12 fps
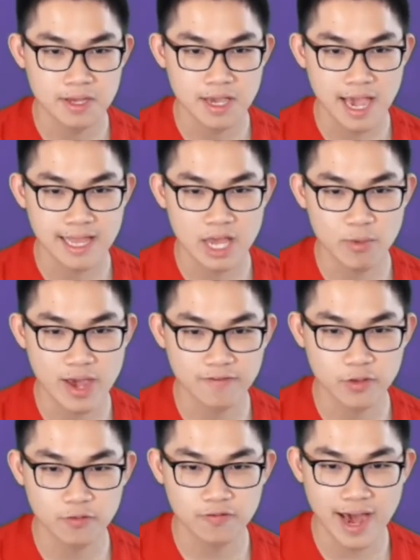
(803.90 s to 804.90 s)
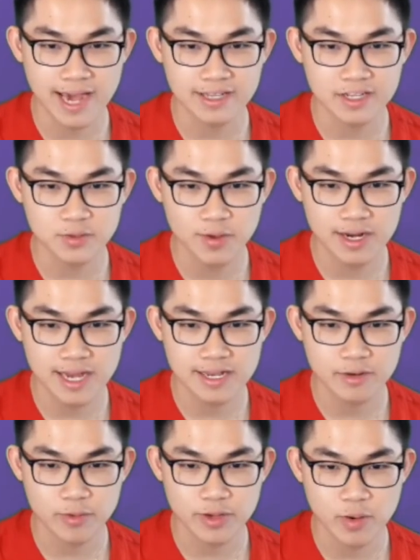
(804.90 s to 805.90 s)
And then we have to find this one,
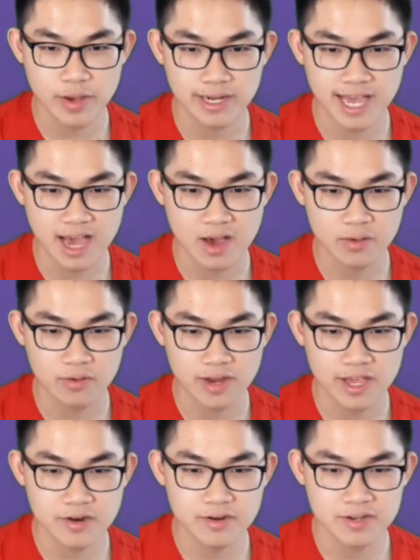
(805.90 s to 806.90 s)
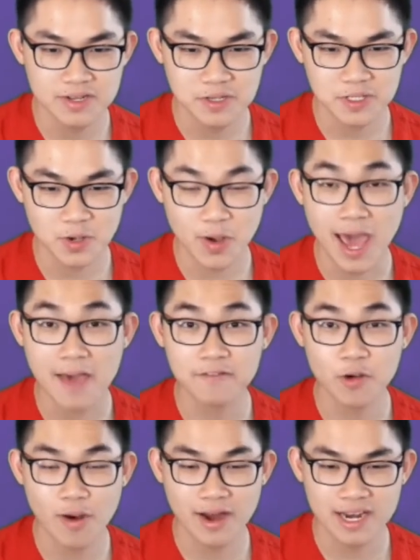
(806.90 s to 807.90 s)
and we're going down here. So
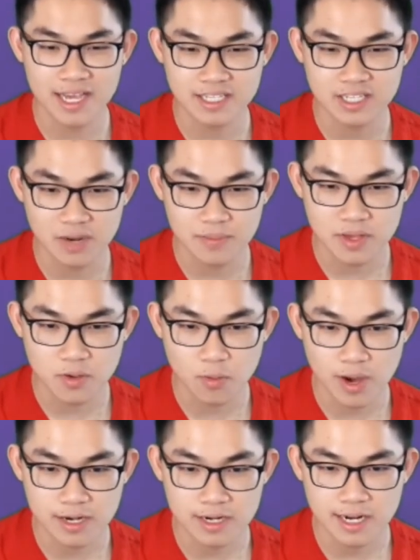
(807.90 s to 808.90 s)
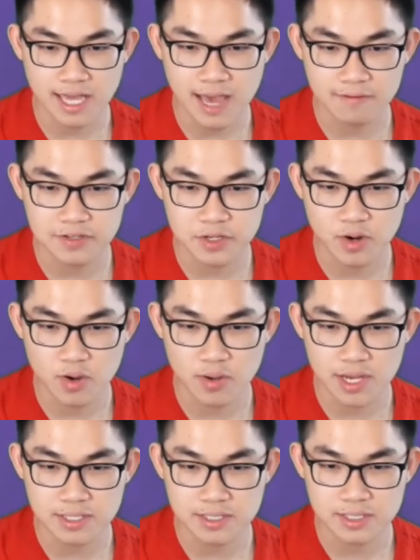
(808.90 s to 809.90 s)
F1 is going to be 1,
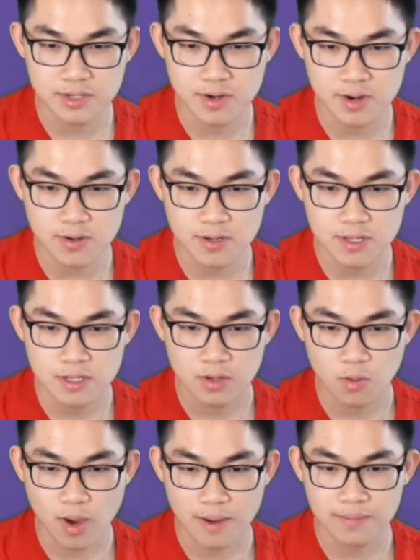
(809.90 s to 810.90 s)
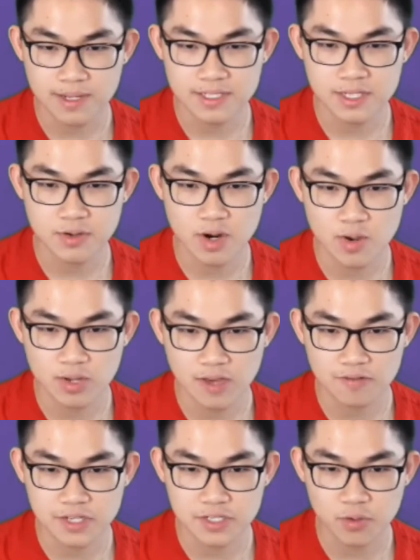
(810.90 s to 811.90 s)
F0 is 0. 1 plus 0
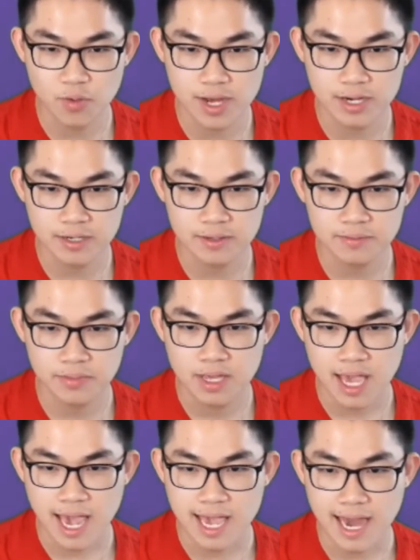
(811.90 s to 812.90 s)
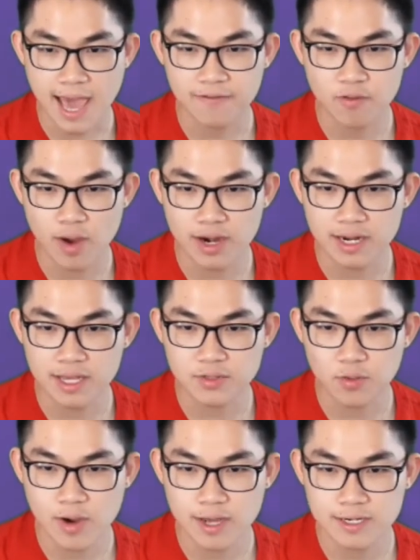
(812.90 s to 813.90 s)
gives us 1, and F1 is
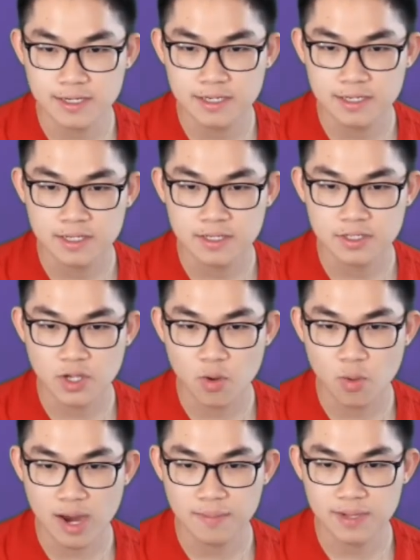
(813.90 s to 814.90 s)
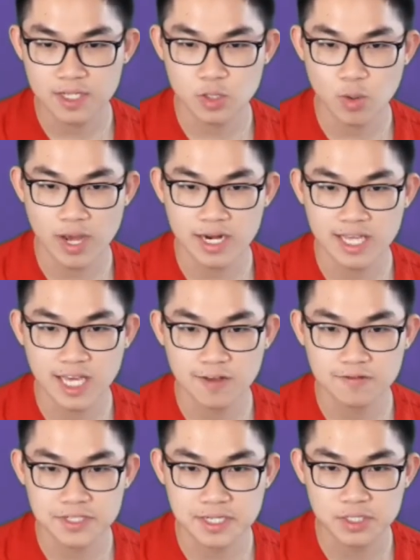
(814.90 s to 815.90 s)
1. So 1 plus 1
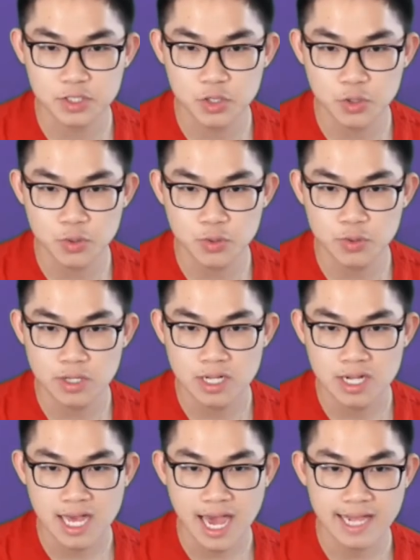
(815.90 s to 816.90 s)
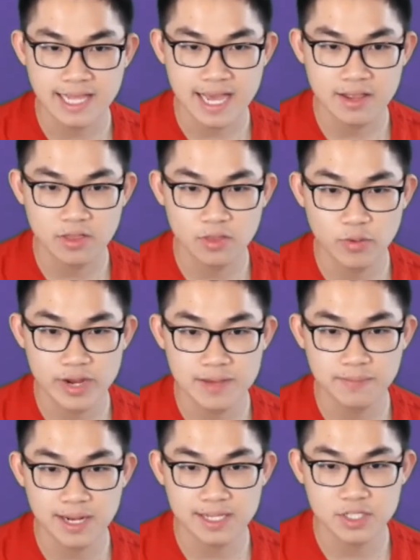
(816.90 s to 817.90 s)
gives us 2. And then 3
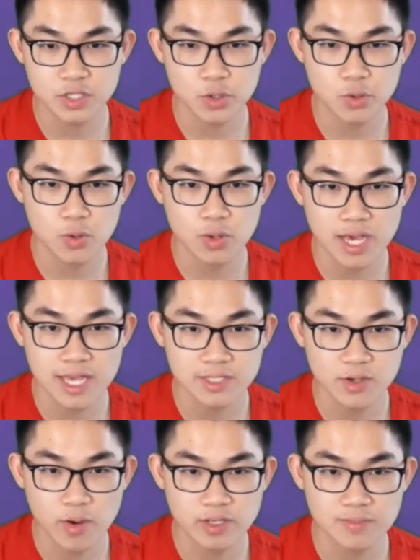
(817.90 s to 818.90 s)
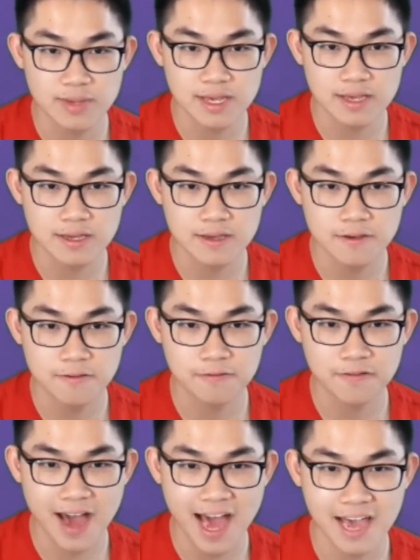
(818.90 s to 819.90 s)
plus 2 is going to be
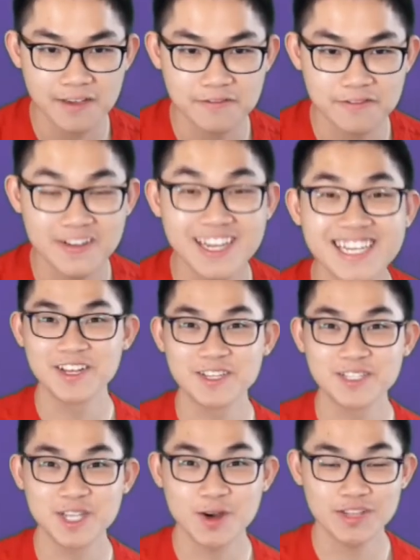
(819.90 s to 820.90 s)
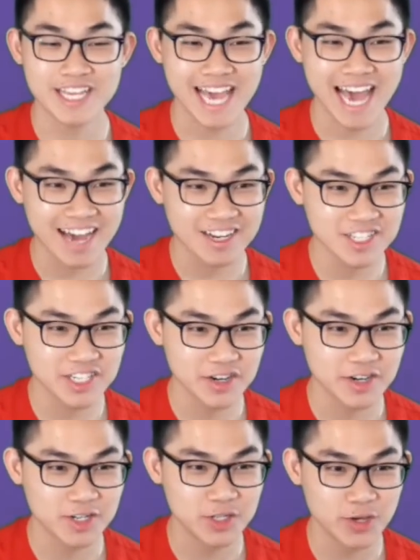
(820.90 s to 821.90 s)
5. So the
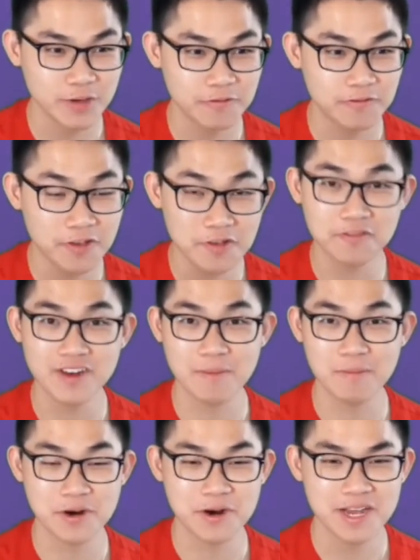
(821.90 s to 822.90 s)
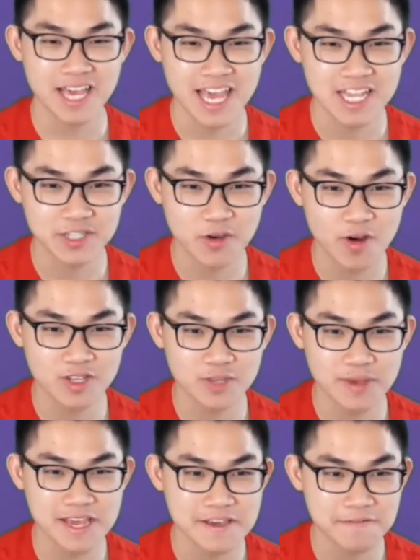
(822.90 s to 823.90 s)
answer to the 5th number is going to
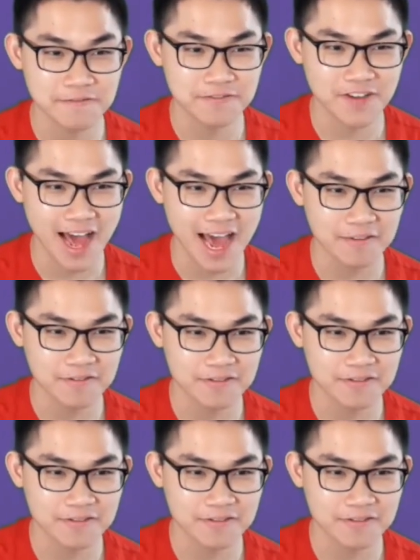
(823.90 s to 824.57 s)
be 5.